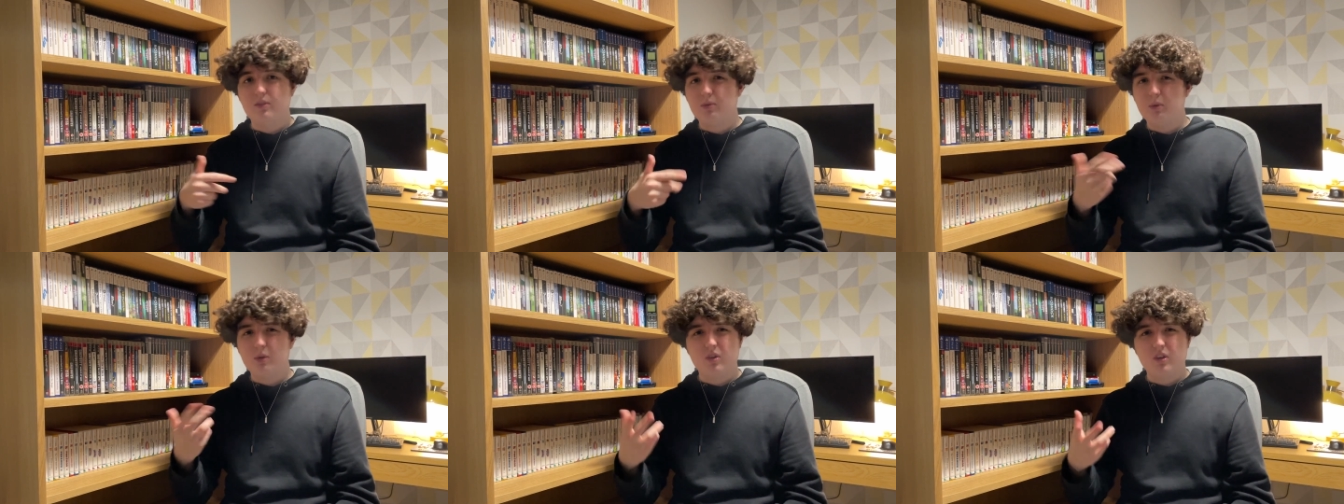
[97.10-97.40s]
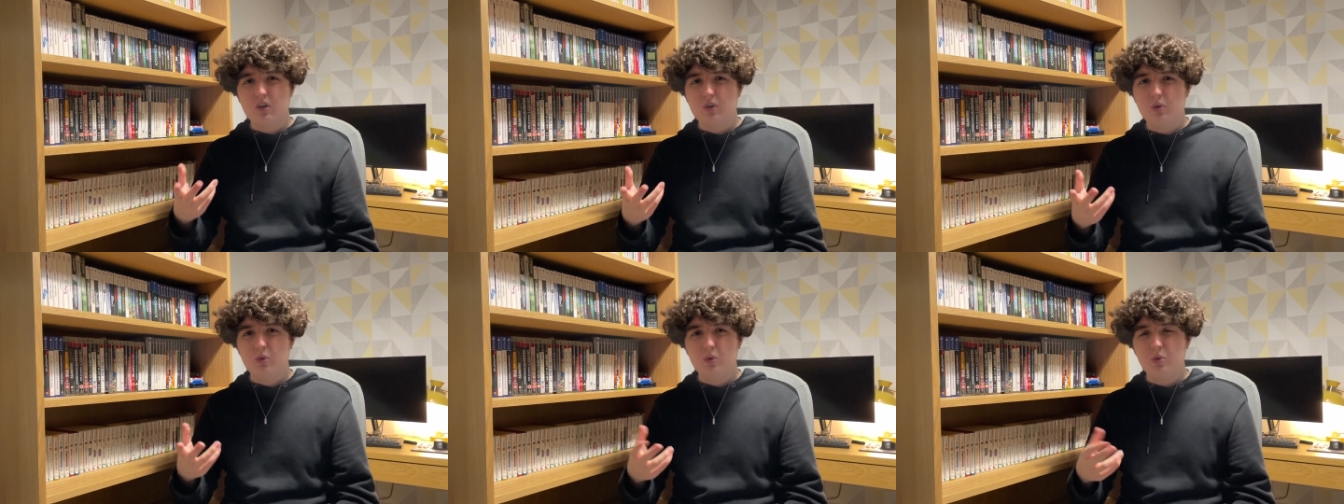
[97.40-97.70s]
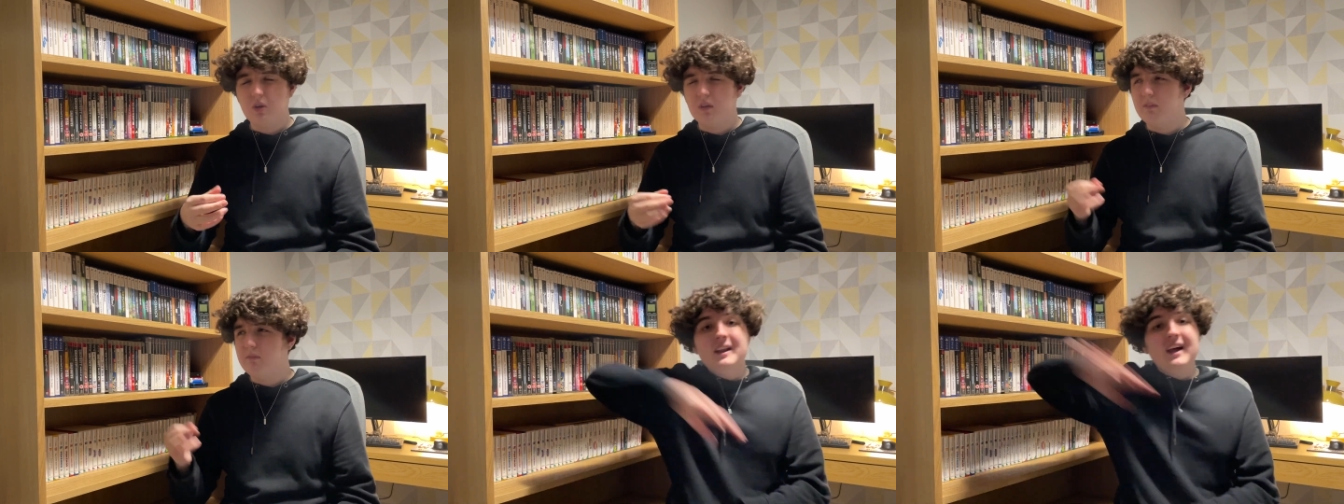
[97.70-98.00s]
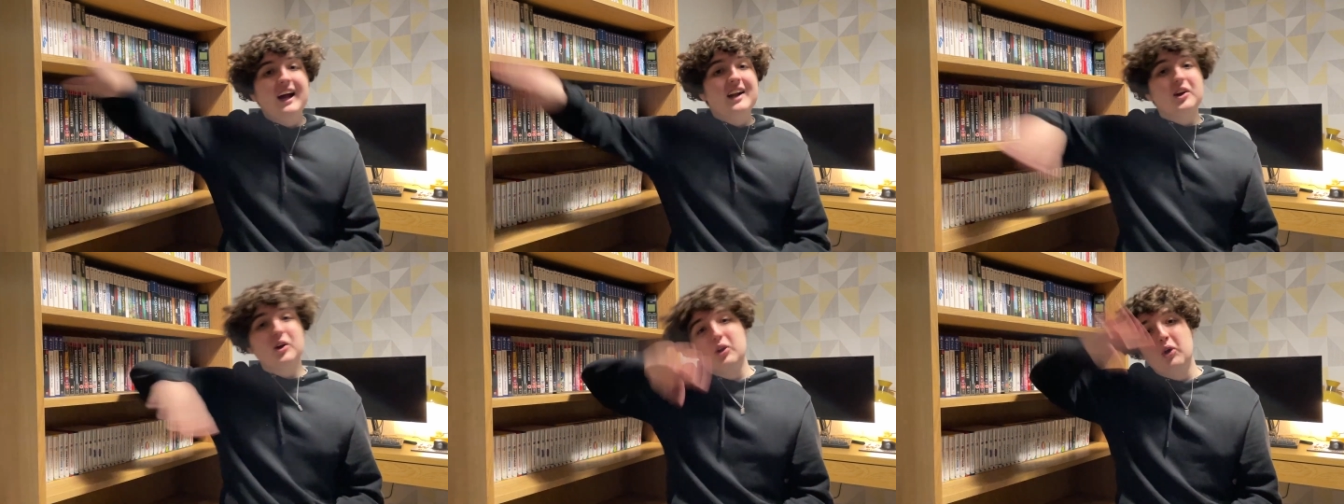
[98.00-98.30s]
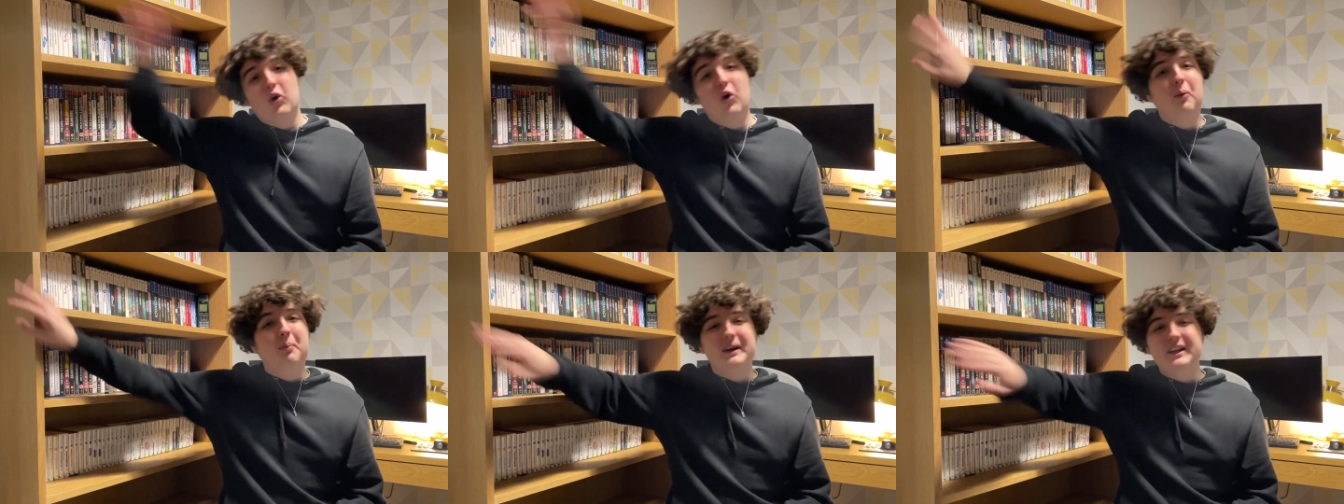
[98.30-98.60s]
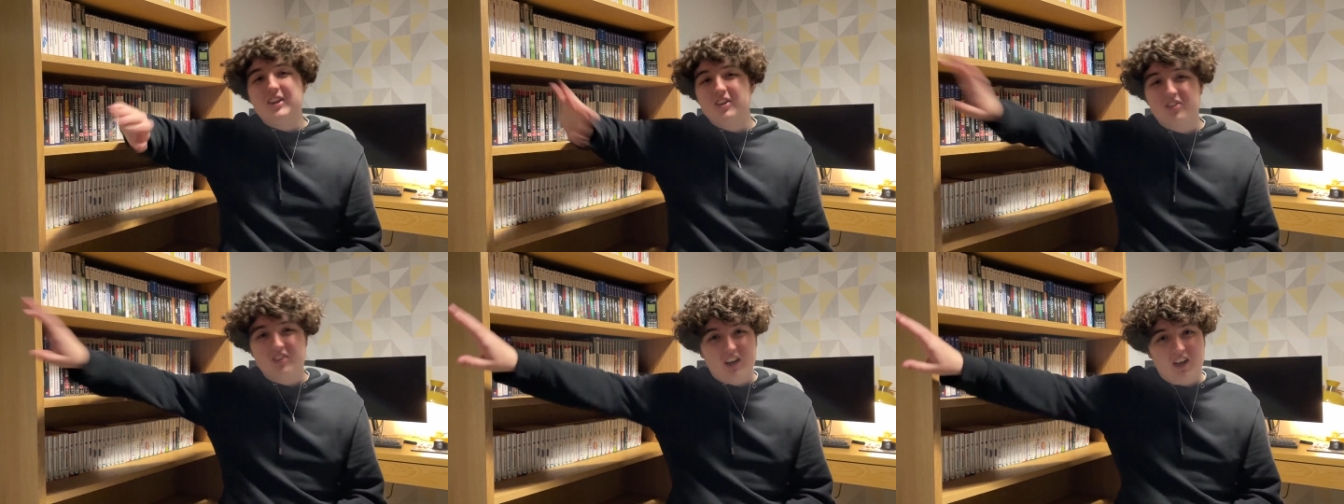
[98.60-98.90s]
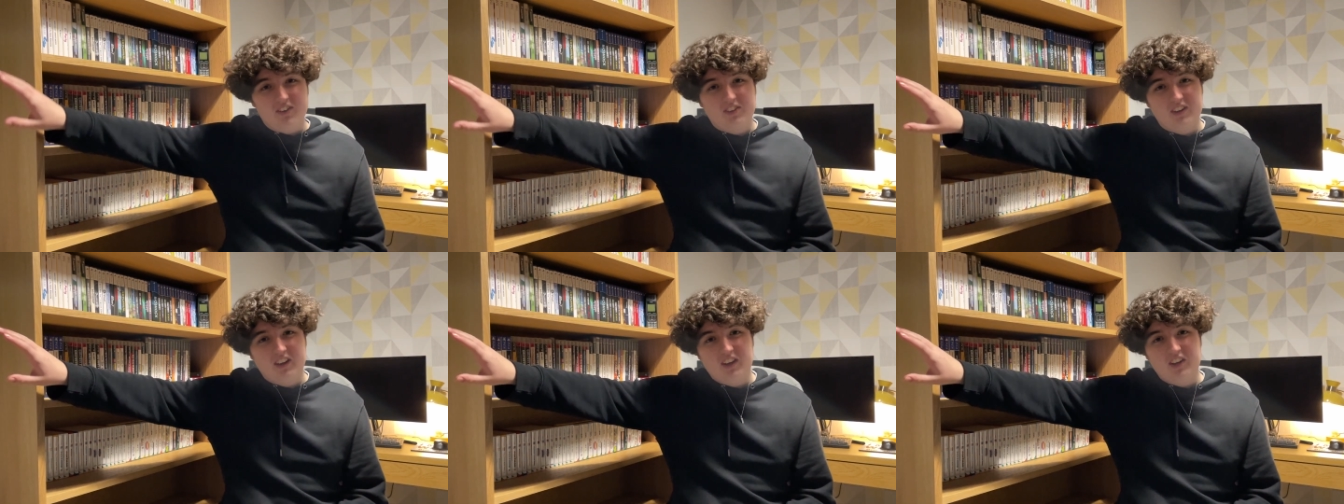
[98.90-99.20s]
what's it called? But that'll all be
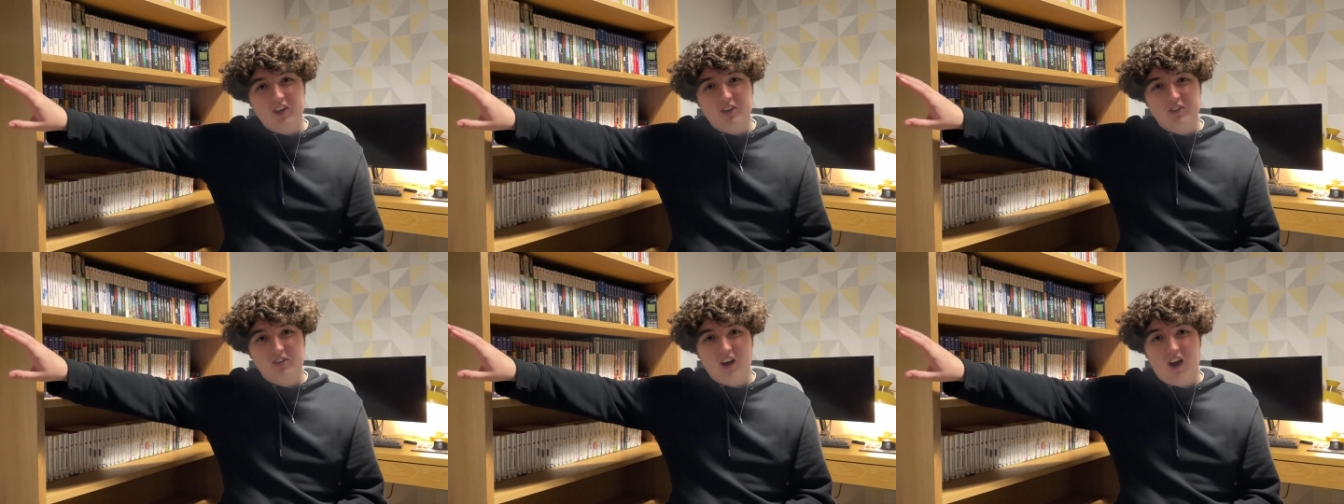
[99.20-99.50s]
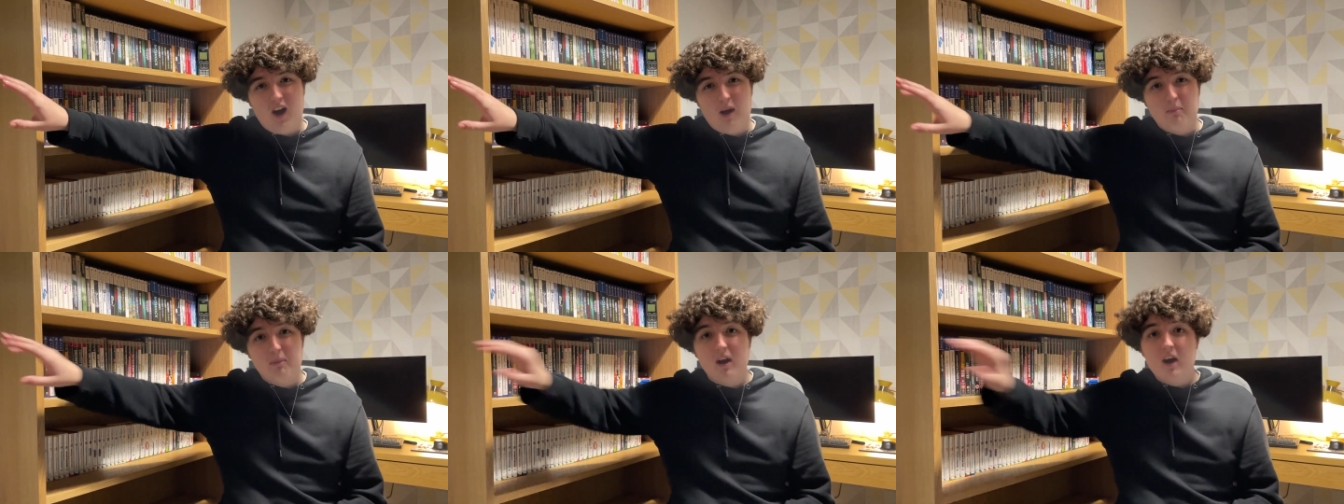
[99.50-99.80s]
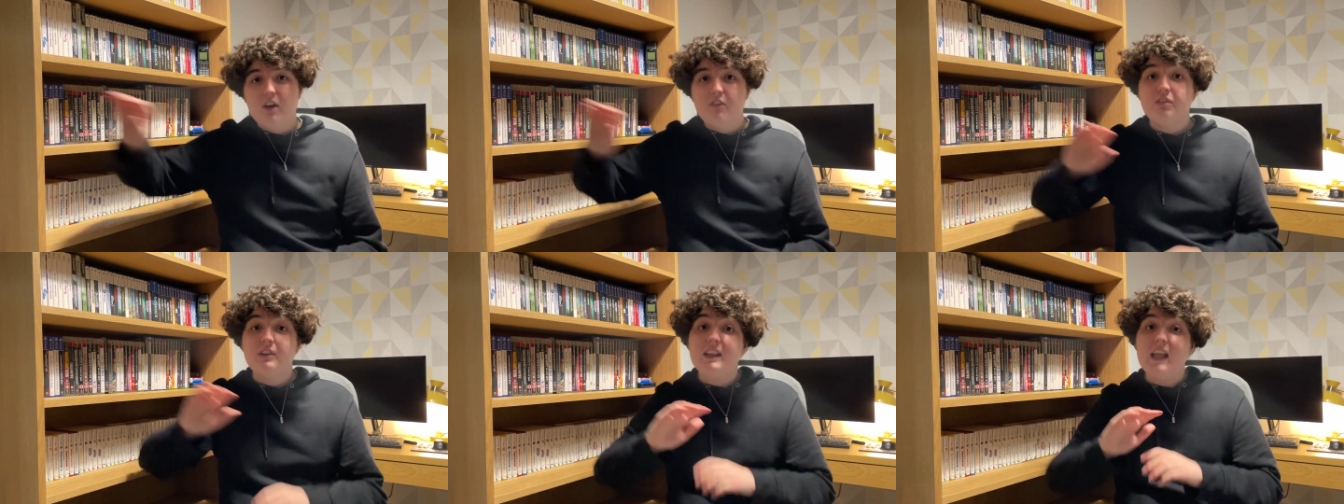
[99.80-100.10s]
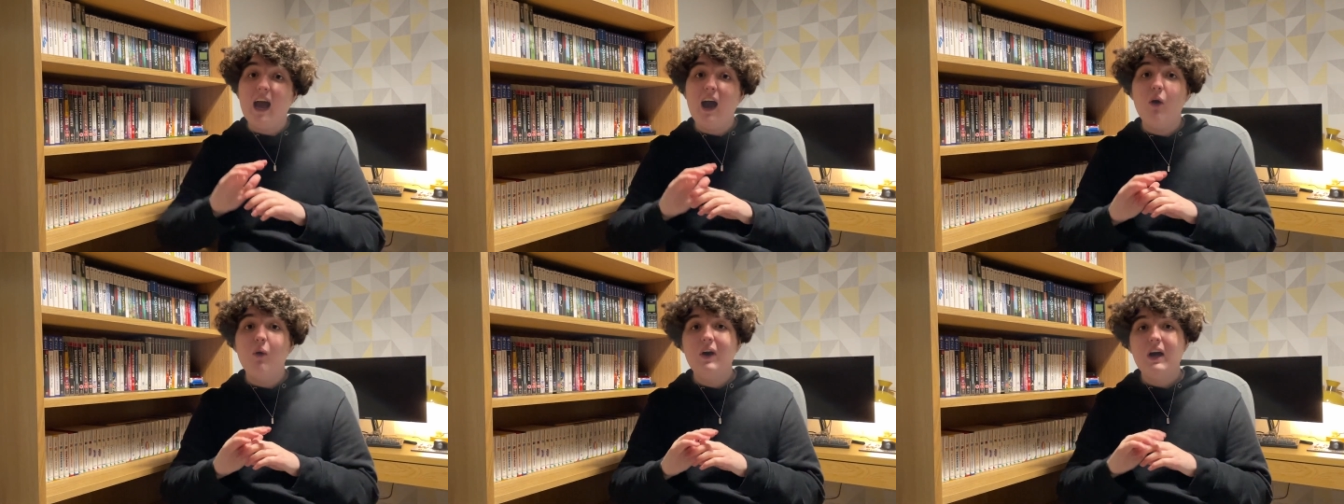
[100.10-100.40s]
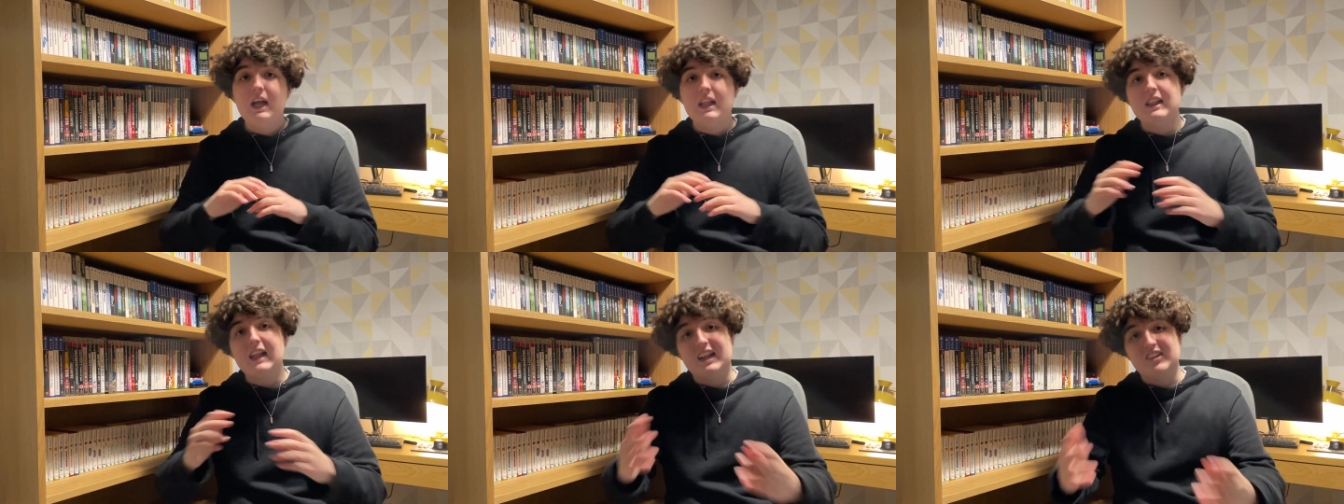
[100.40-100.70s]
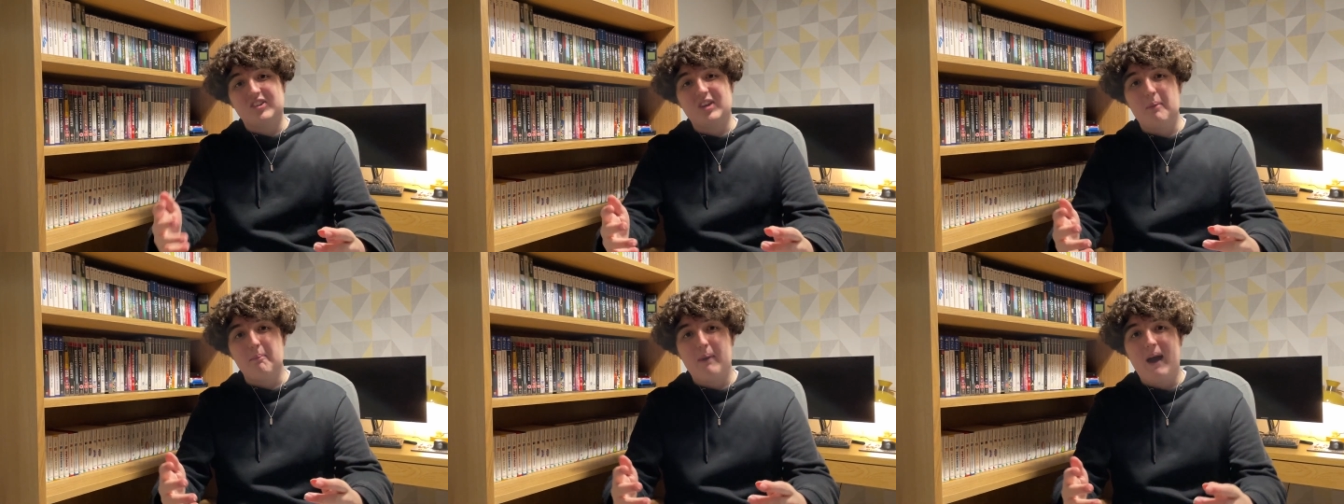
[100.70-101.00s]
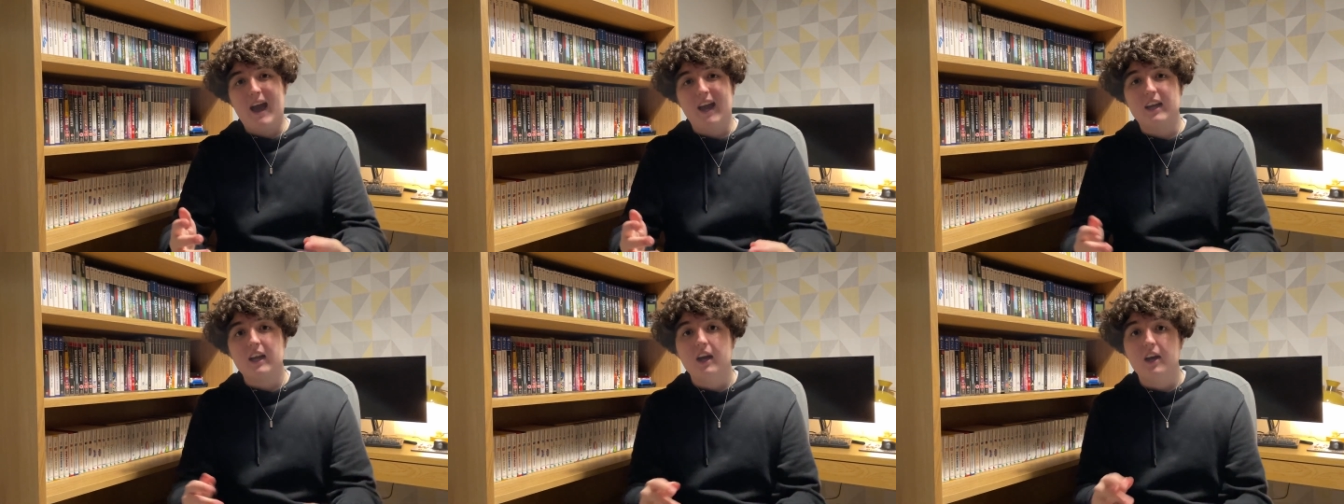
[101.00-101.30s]
discussed in due time. For now, let's get
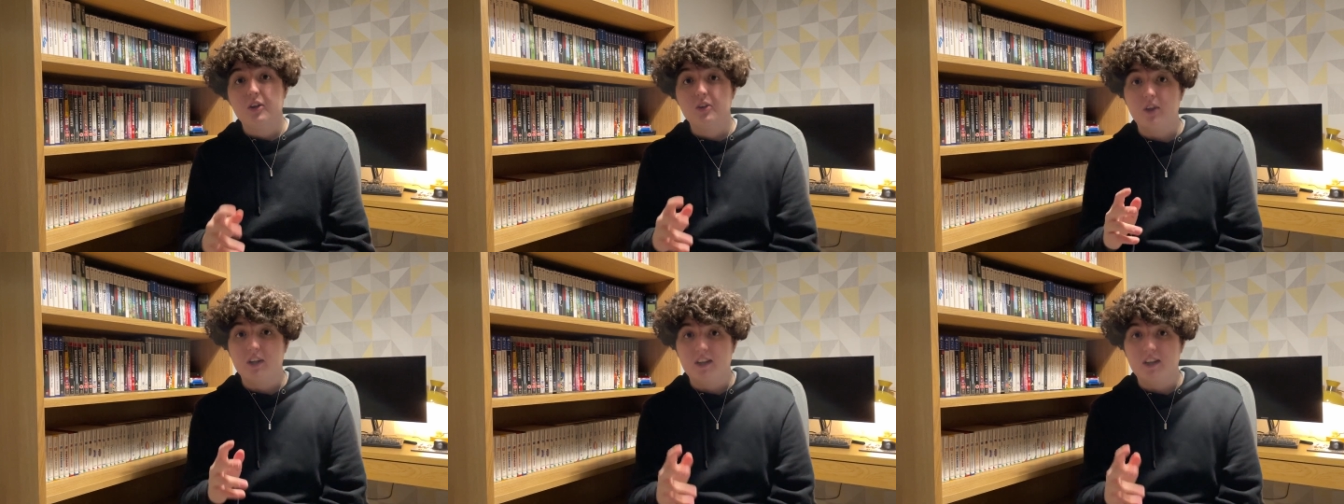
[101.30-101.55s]
back to